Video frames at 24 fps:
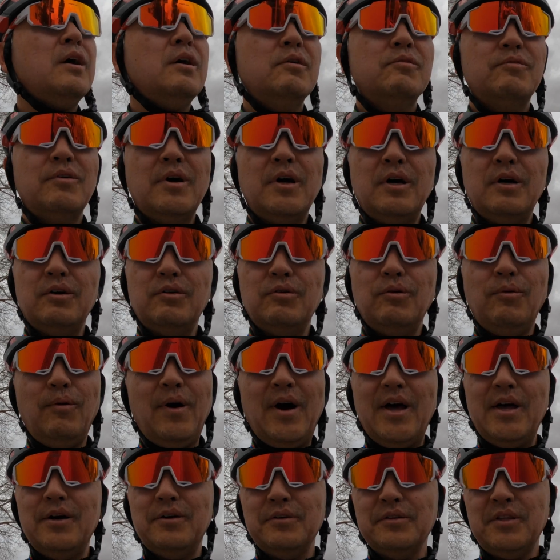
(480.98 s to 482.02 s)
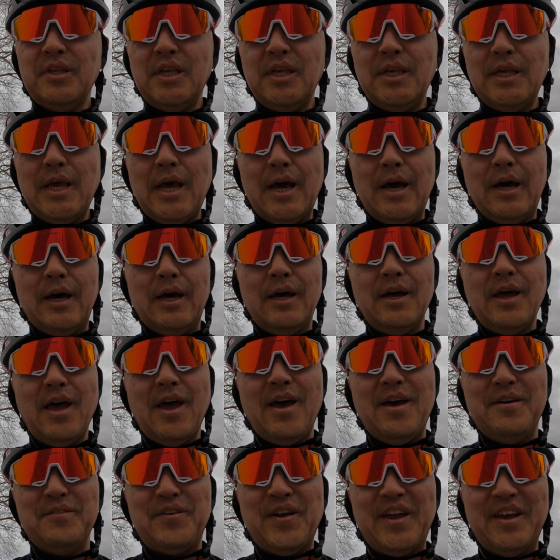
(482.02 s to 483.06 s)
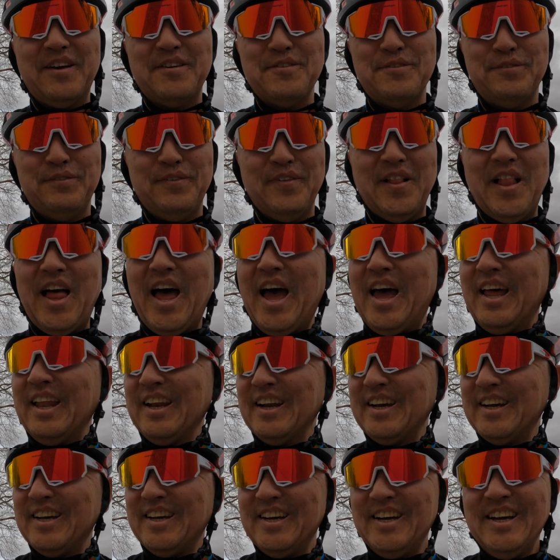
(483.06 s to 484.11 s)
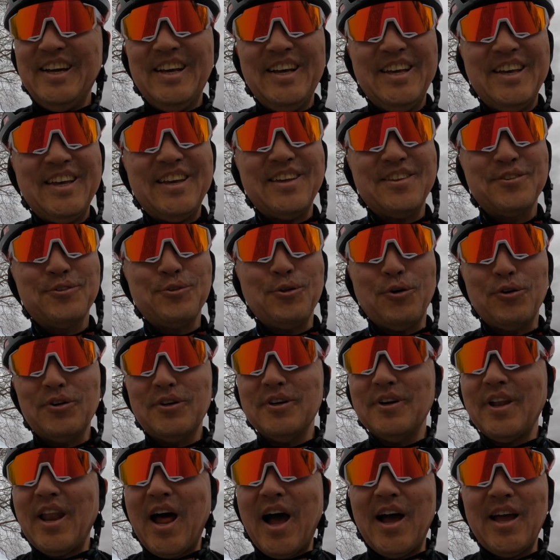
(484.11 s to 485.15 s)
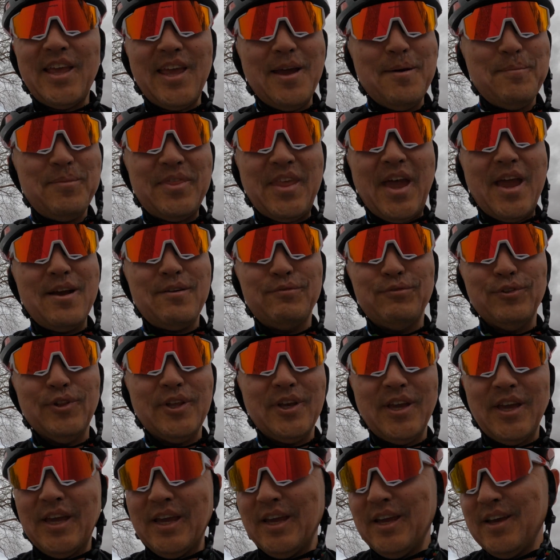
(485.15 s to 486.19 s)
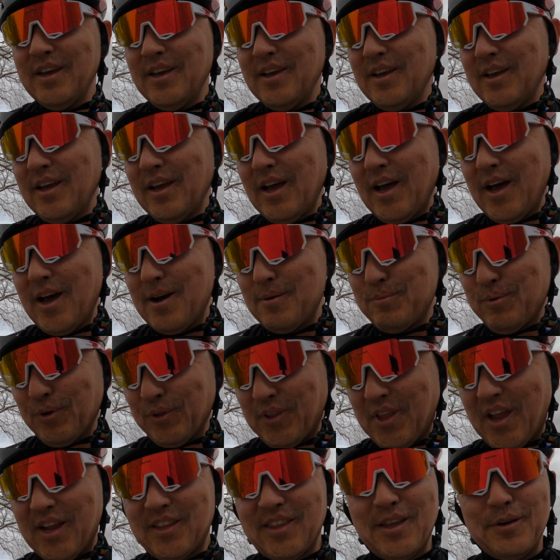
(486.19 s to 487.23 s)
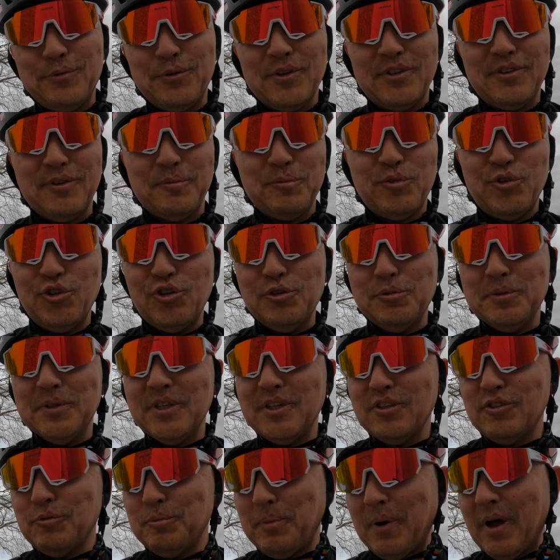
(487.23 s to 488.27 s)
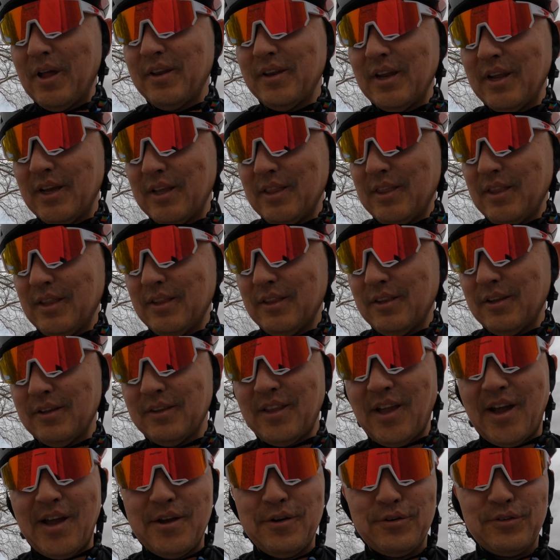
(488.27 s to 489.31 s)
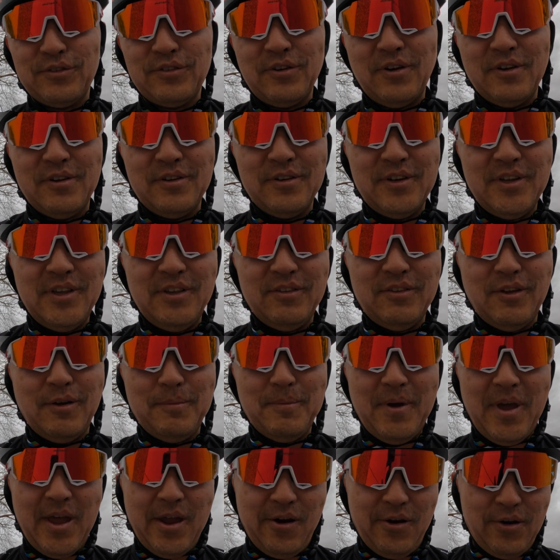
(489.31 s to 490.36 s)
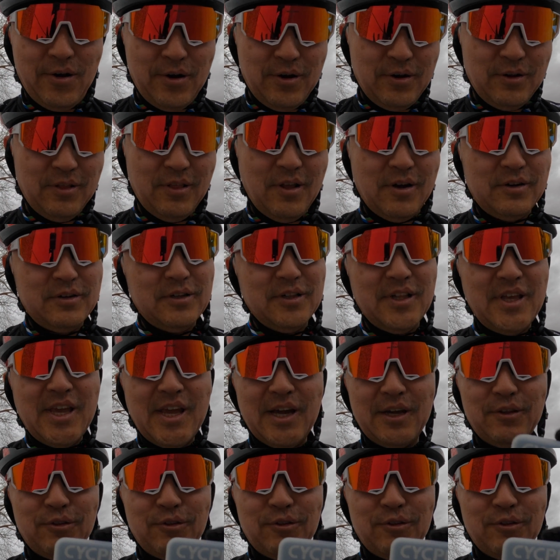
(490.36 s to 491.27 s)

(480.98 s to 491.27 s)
Well, while the having a flat is no good, I am thankfully protected with some tubeless, but the tire is gonna need some air. Luckily, I